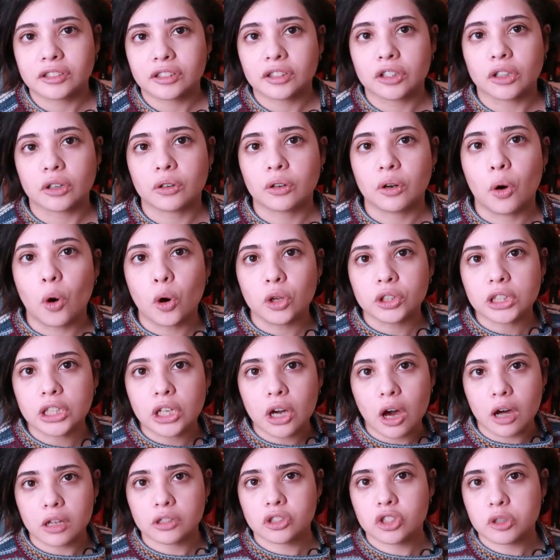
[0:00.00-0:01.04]
you know,
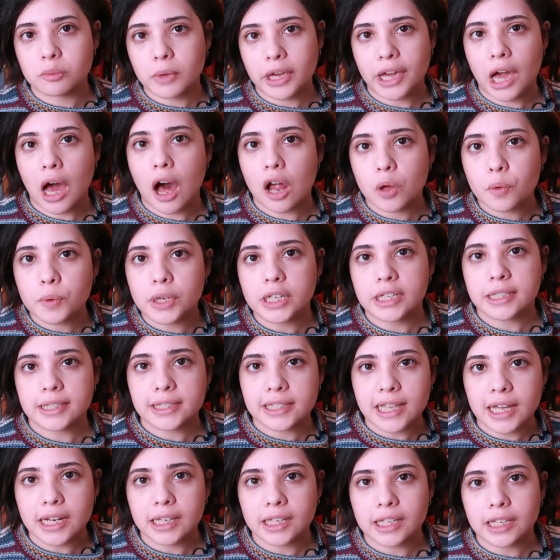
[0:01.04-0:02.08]
holding on to my Halloween
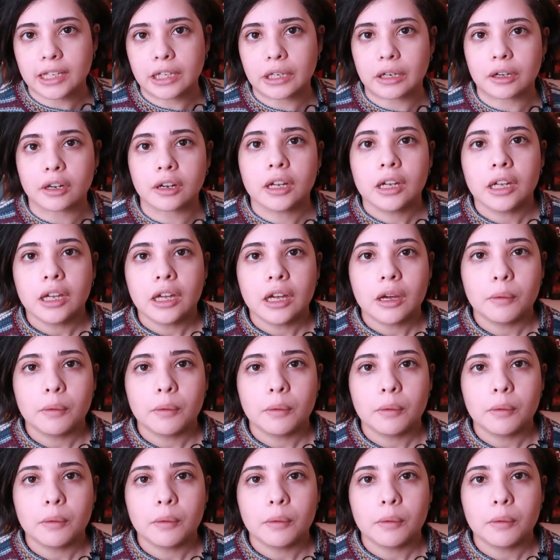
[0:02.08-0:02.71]
aesthetic here,